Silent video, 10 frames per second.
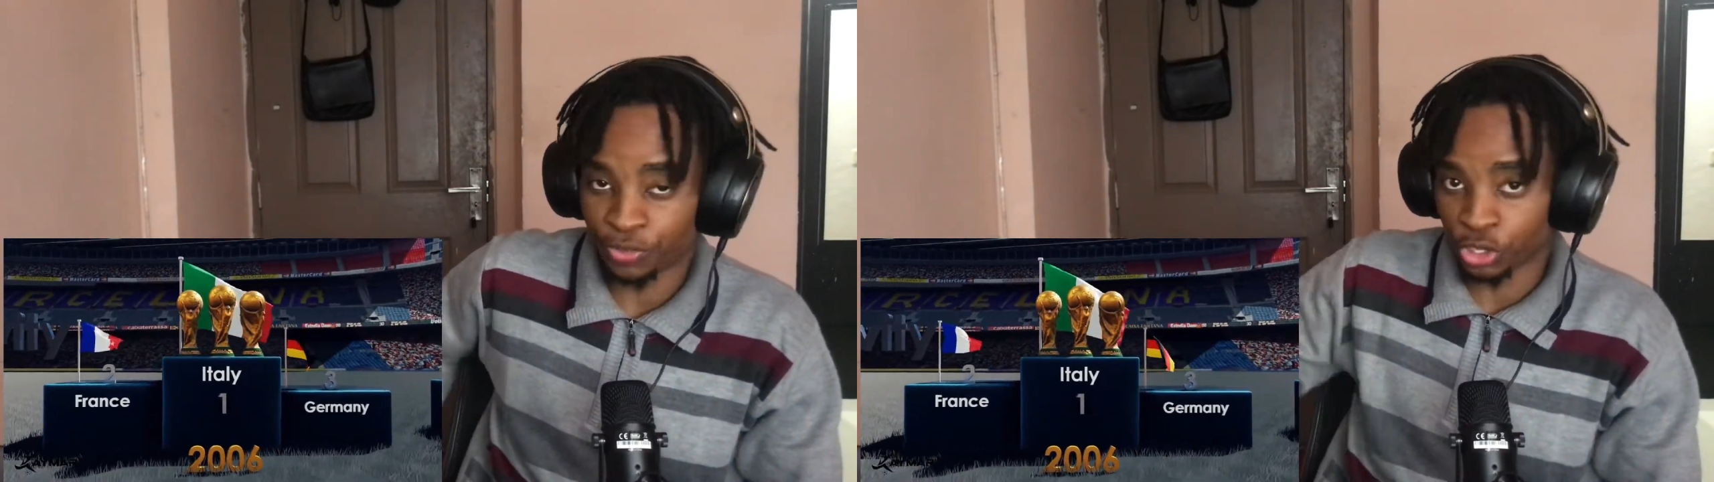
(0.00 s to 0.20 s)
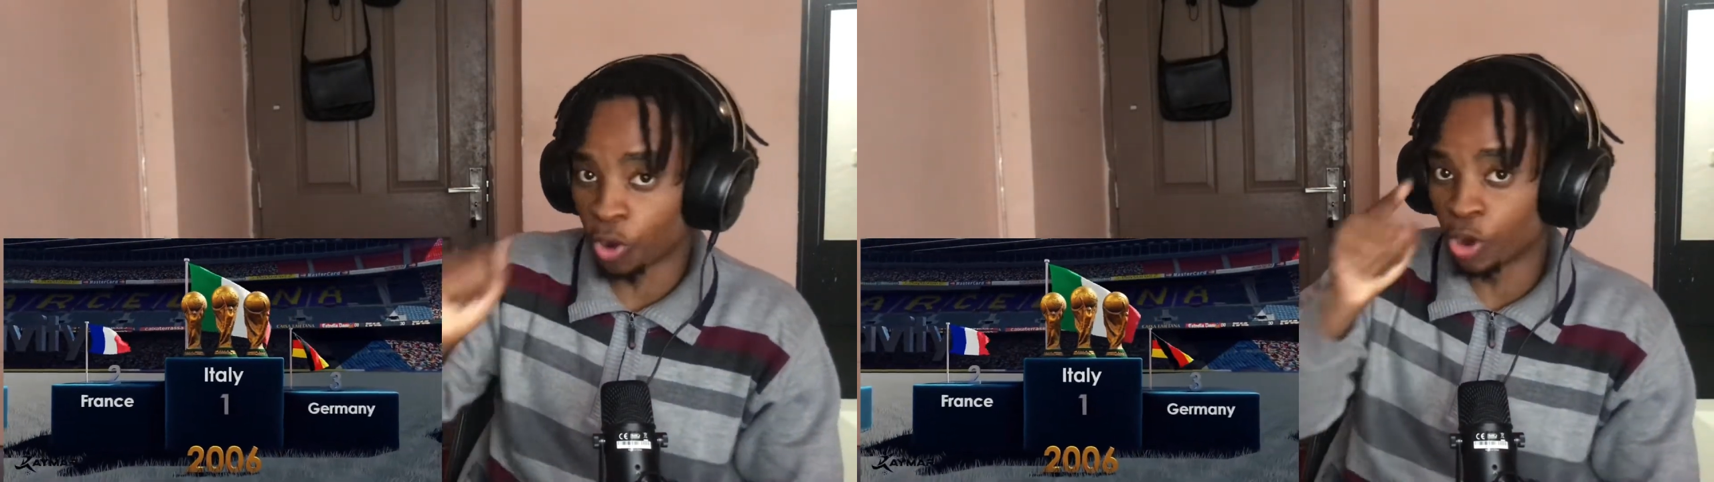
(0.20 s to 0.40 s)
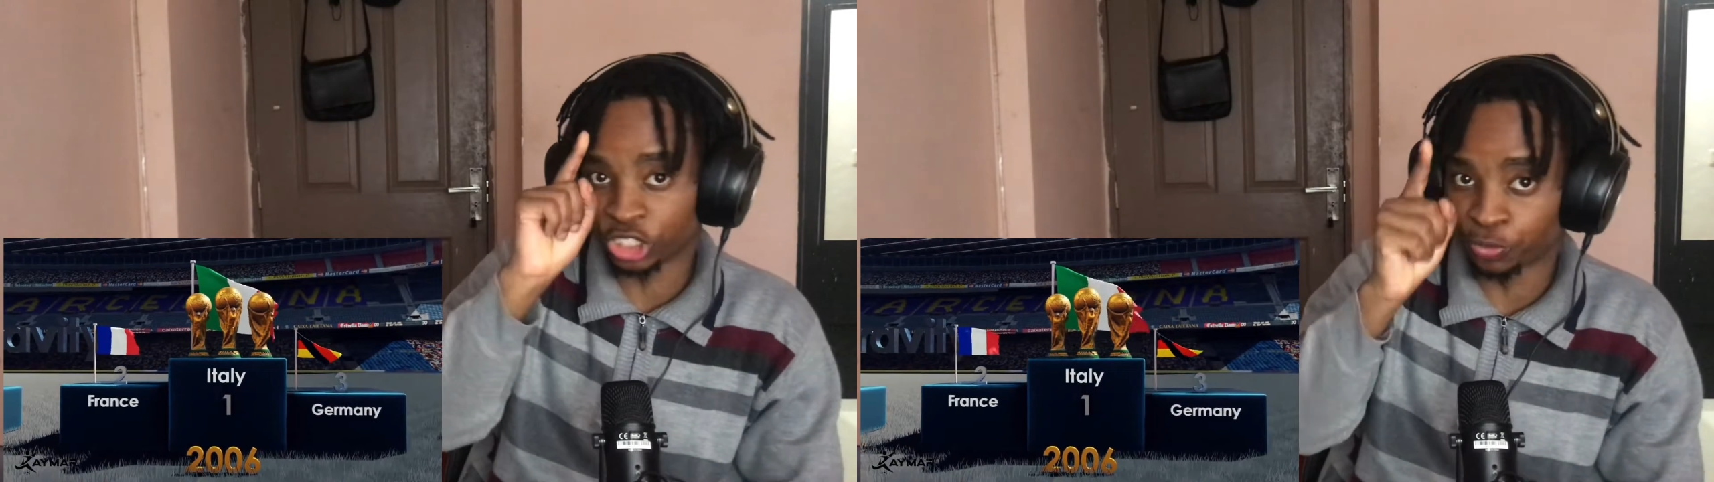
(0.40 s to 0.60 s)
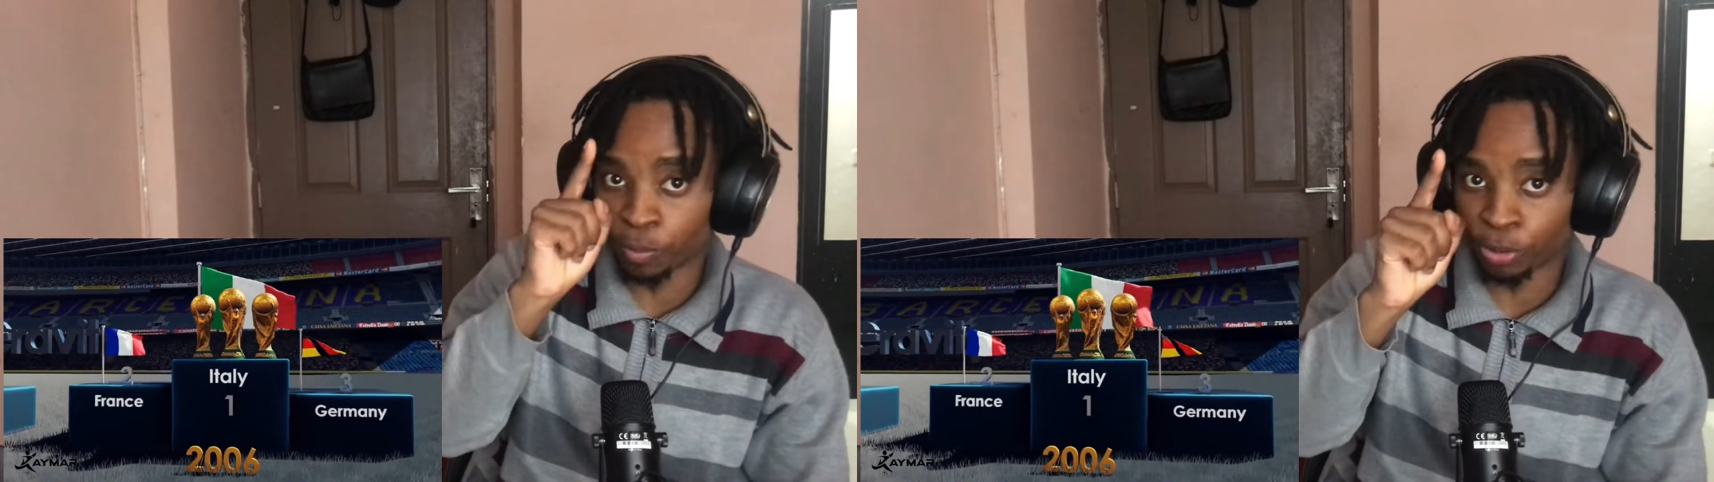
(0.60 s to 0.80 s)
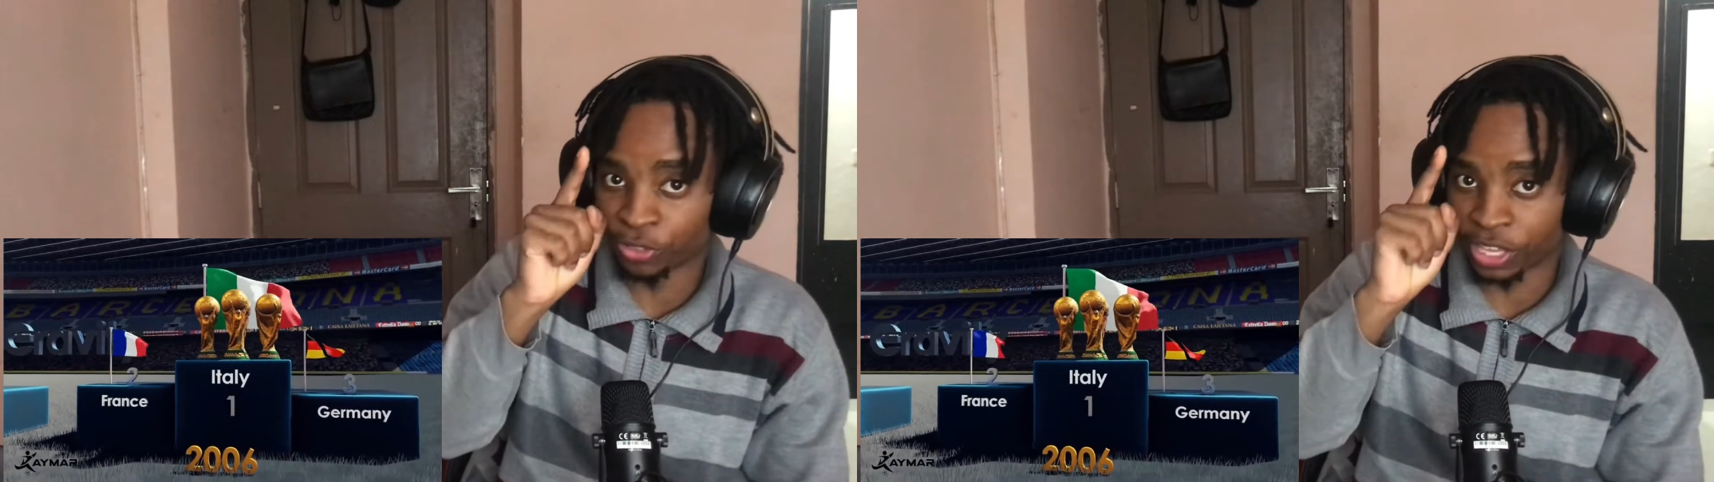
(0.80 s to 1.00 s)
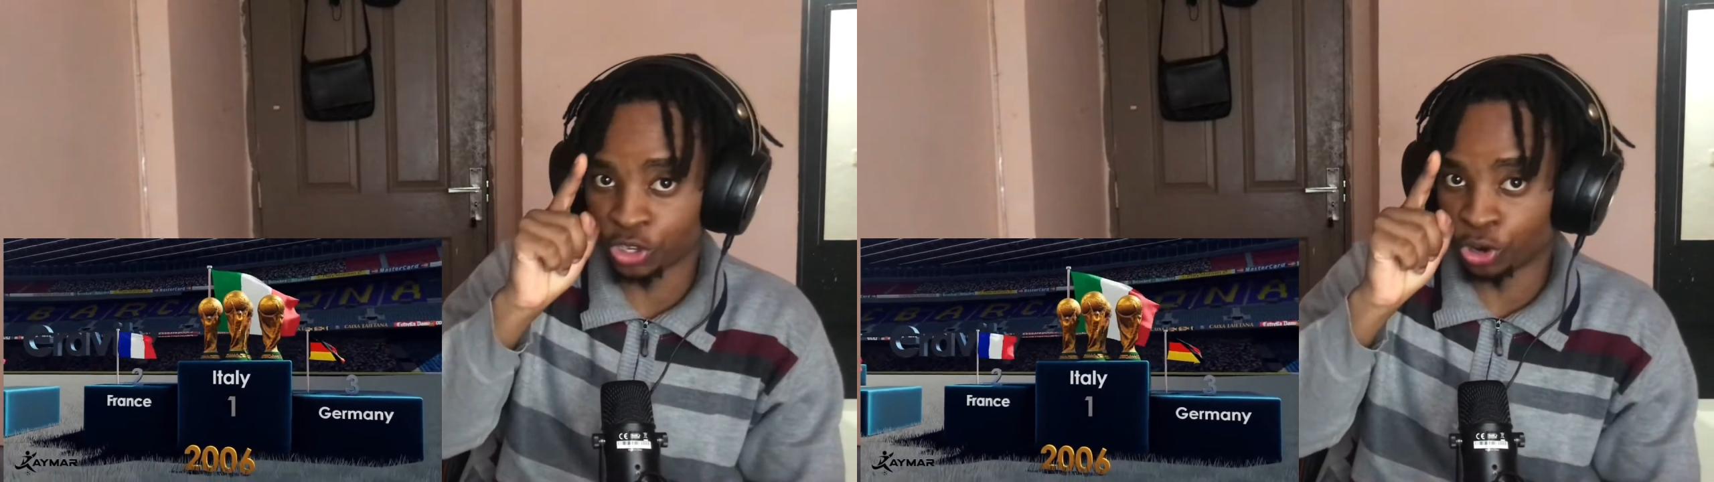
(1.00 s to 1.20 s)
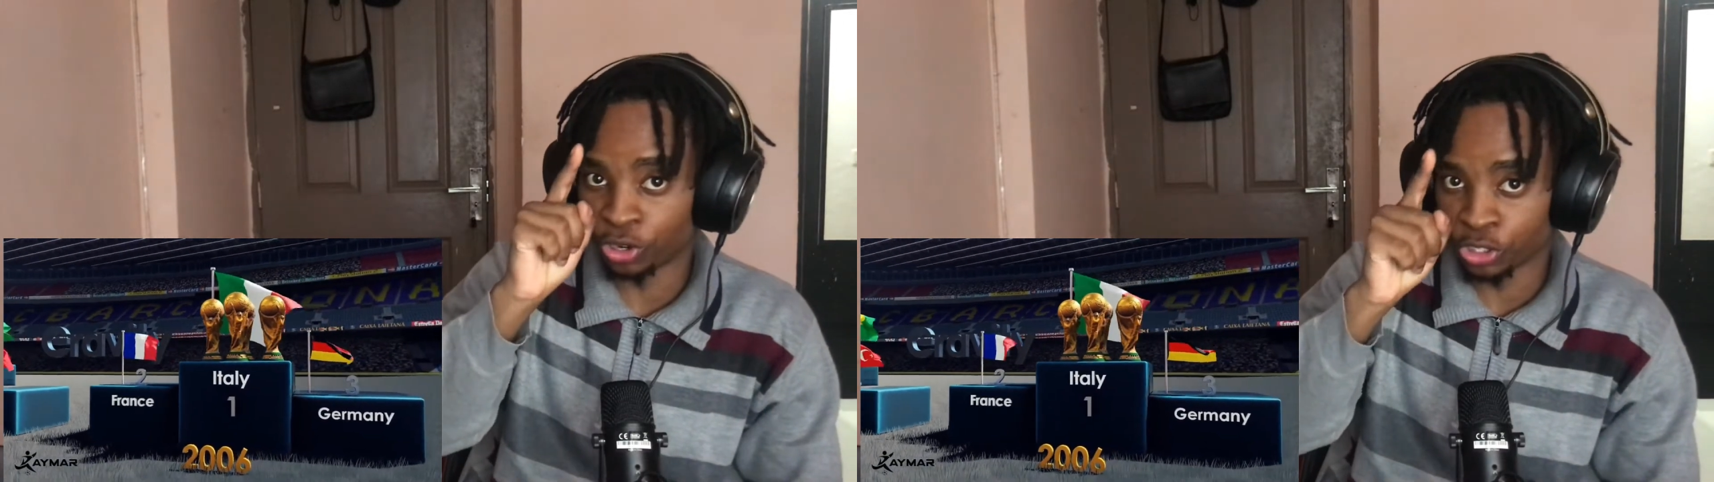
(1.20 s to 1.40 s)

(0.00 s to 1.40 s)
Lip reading: If you don't watch football, then you're